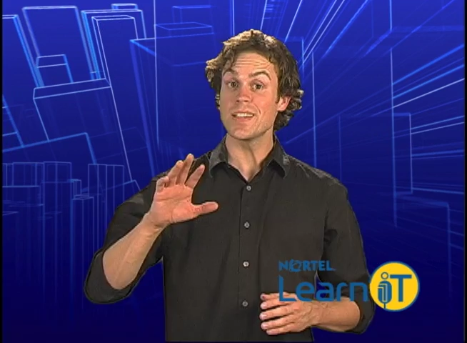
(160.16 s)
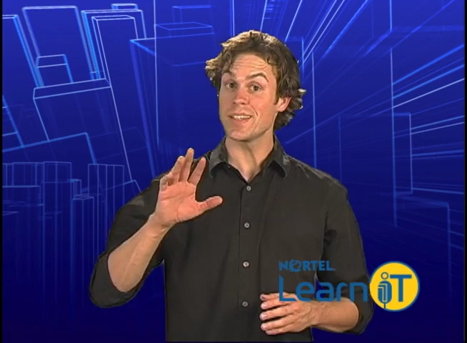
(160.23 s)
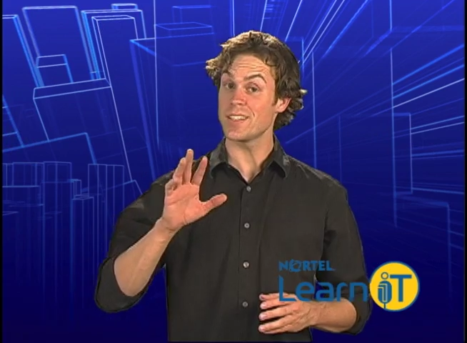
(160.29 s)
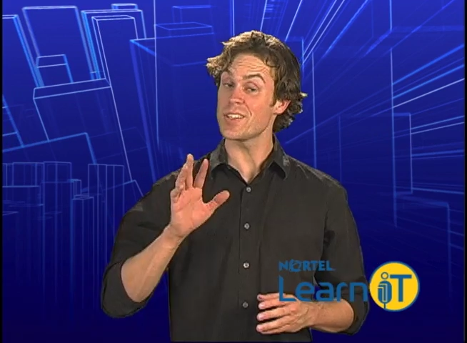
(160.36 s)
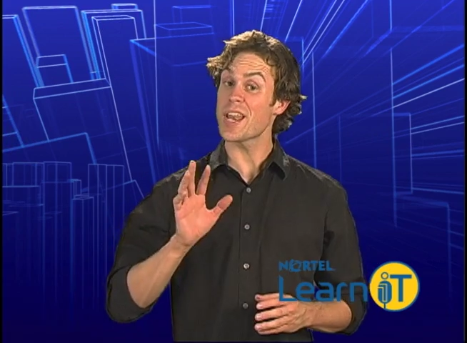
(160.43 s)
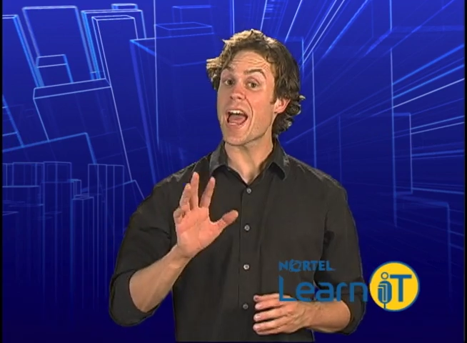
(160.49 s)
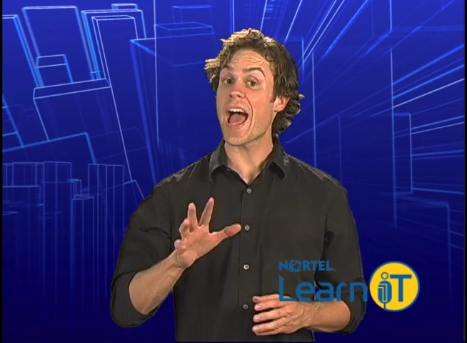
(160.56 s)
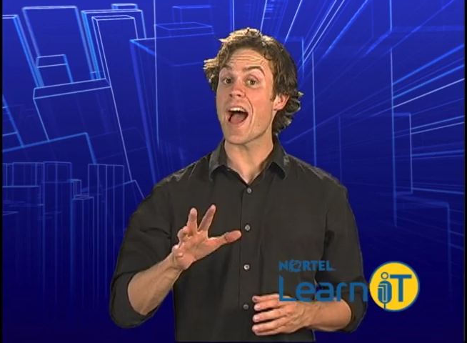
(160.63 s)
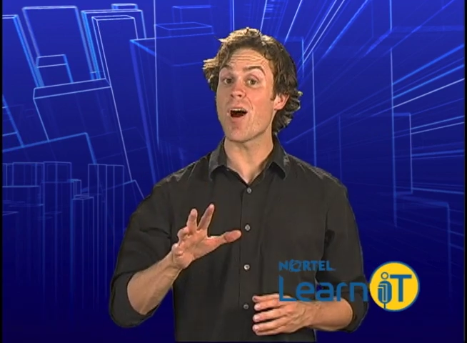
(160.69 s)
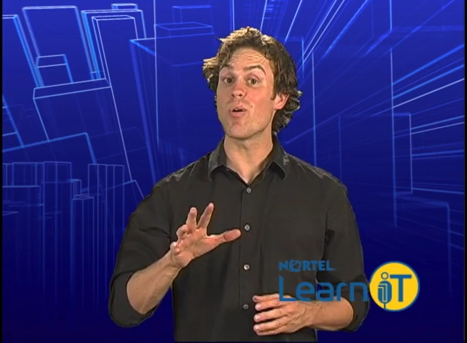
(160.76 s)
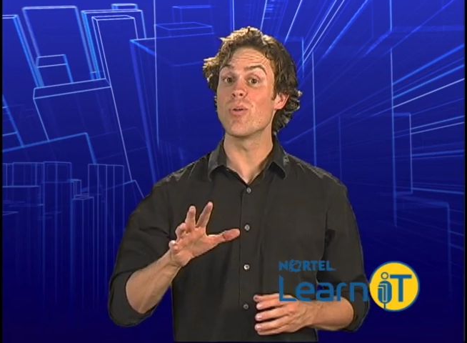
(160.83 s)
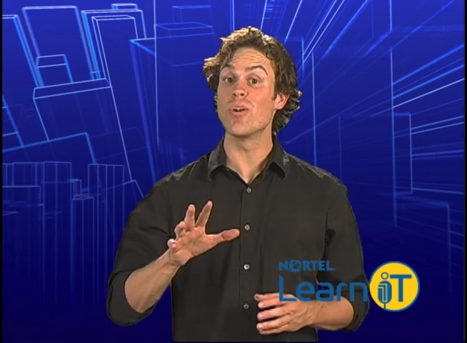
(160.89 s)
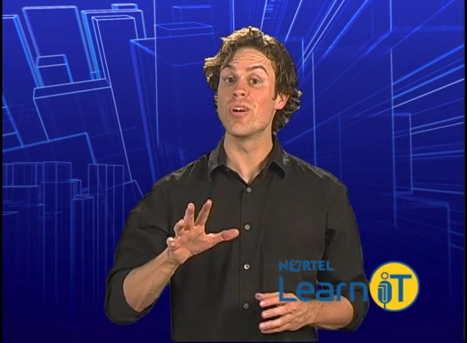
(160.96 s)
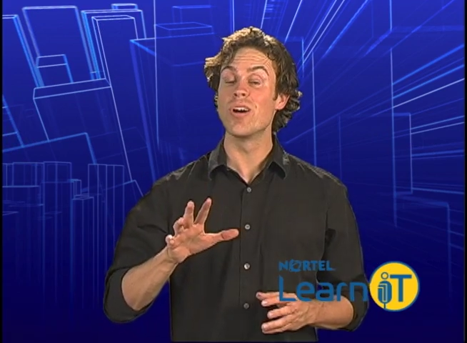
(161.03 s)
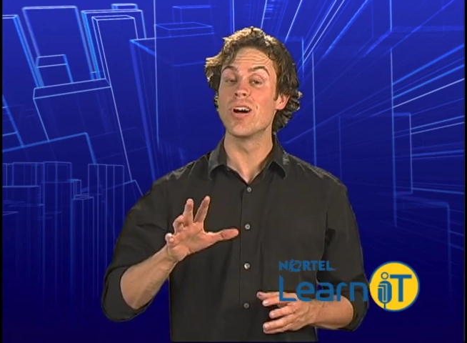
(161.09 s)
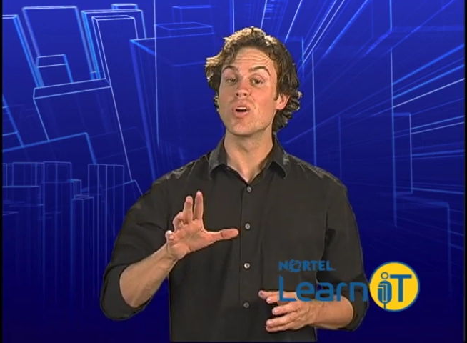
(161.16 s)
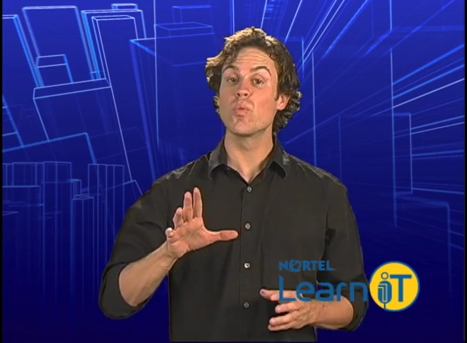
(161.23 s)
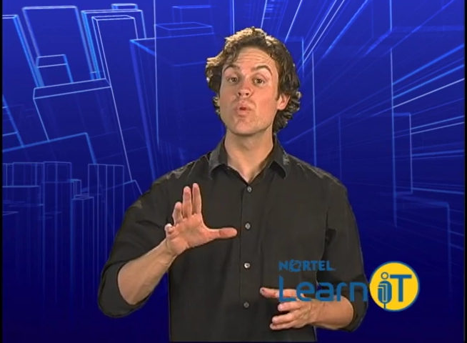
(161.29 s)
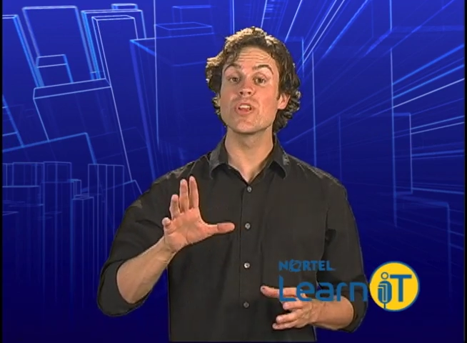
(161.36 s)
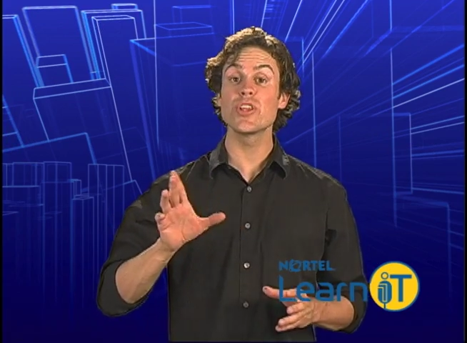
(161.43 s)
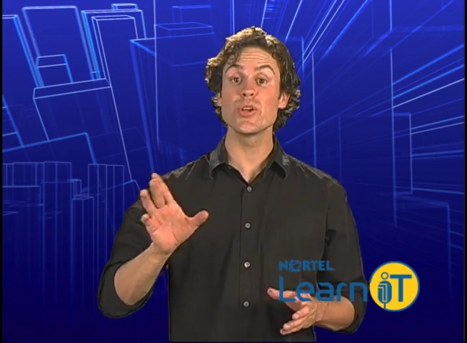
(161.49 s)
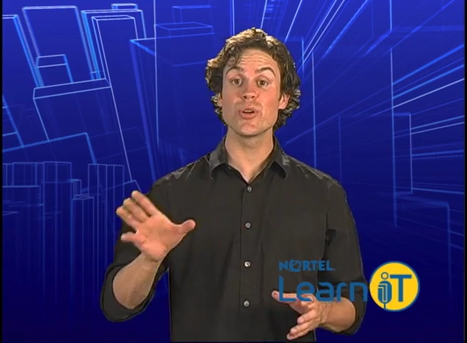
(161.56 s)
Now,
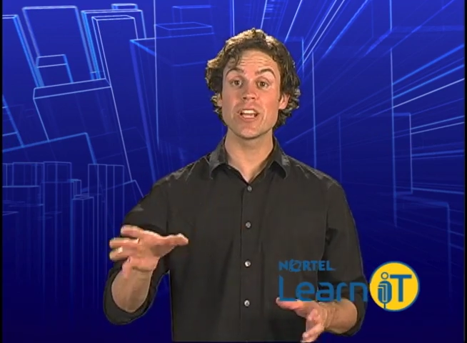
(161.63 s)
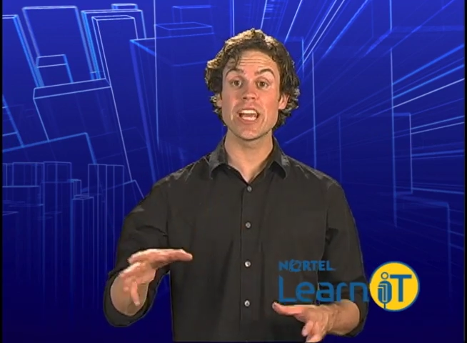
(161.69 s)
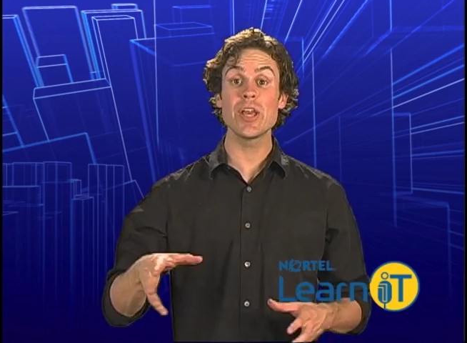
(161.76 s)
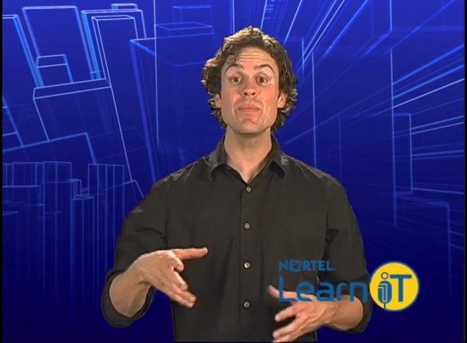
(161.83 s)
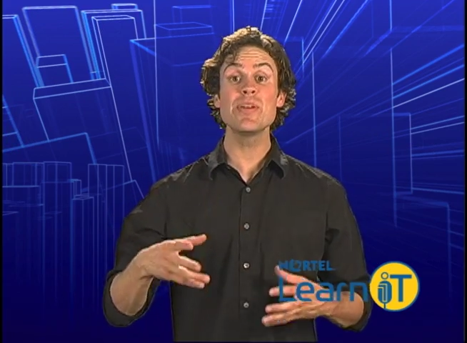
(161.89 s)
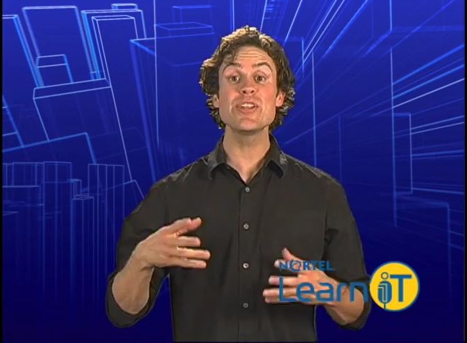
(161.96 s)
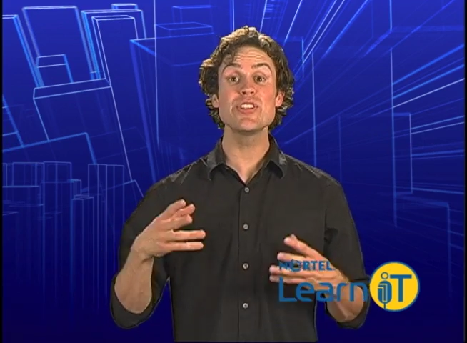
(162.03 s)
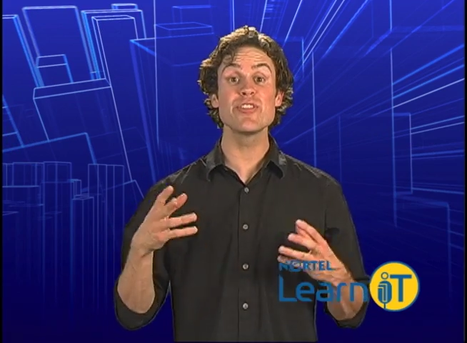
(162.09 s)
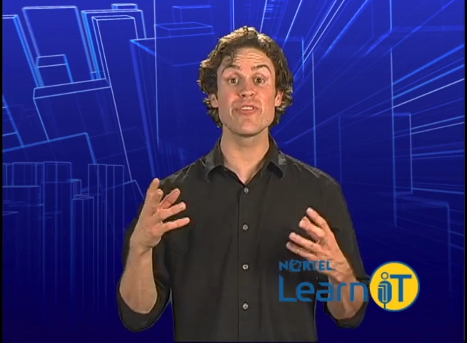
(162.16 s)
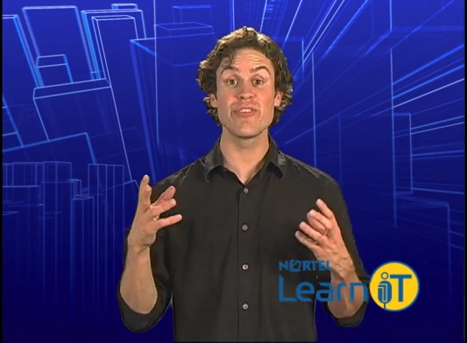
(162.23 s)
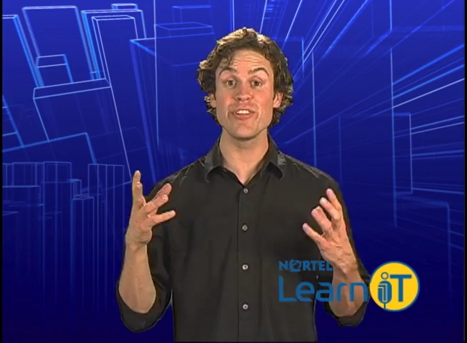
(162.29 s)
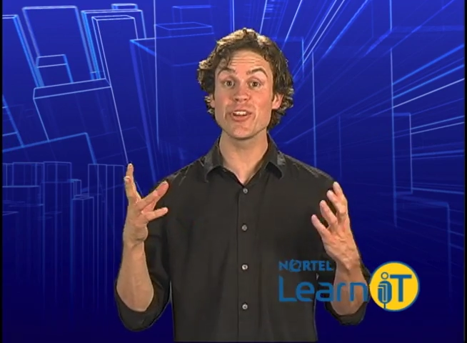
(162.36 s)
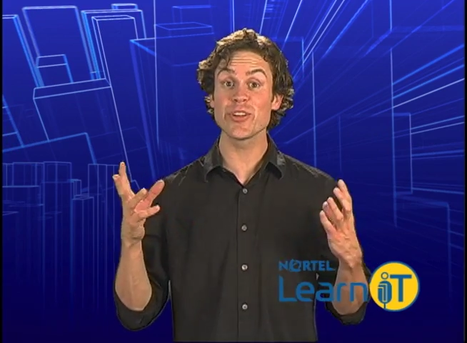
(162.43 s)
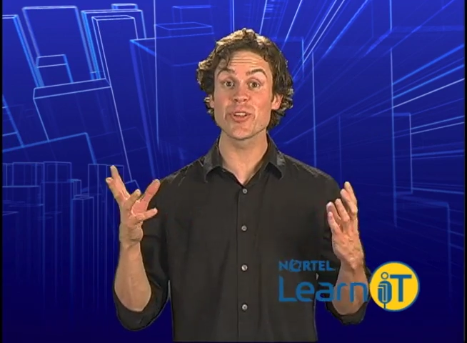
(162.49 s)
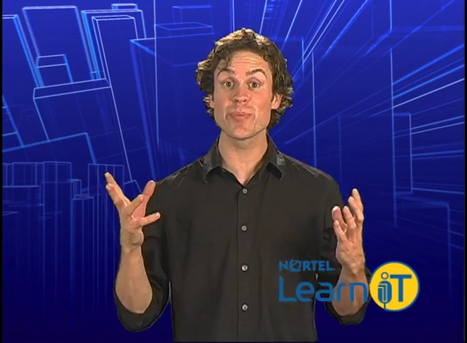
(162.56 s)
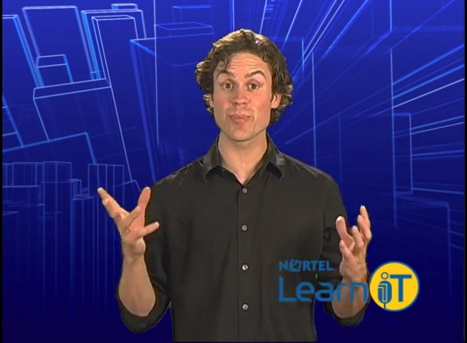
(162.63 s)
with your image-filled